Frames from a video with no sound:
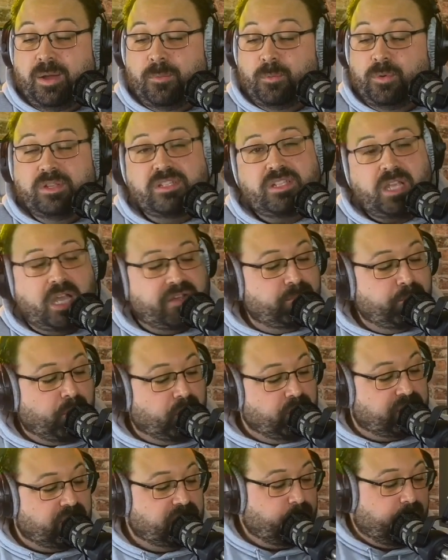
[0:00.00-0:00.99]
We also have
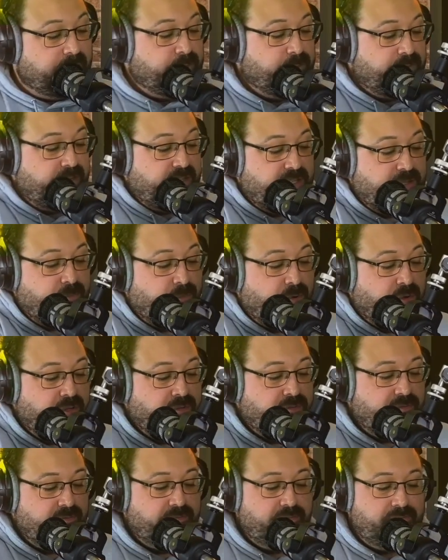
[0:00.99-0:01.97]
mugs as well. There's a
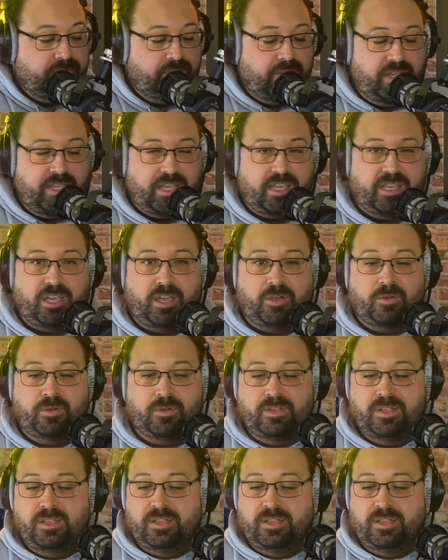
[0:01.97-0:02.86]
mug. There you go.